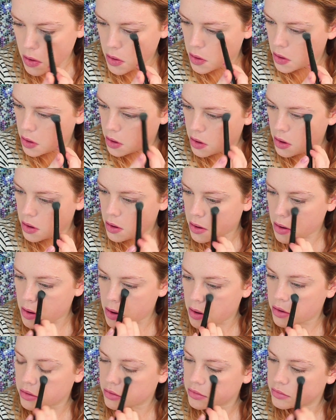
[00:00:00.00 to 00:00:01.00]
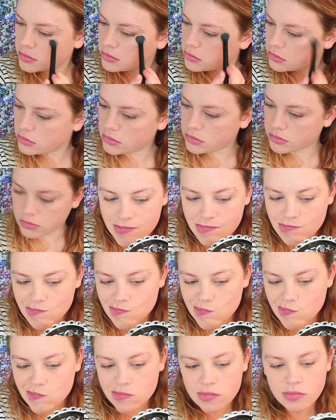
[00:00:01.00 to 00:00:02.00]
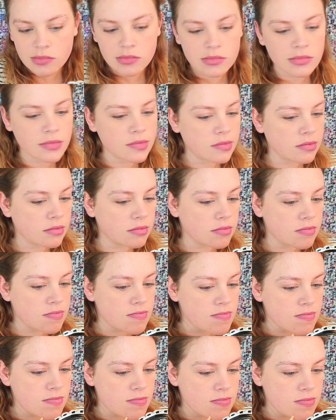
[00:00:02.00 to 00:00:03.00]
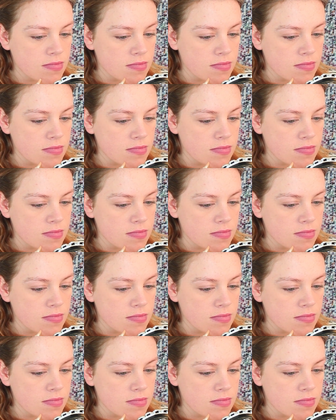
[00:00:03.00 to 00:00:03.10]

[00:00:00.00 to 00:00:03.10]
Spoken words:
and this will just mattify it and make it so it doesn't crease.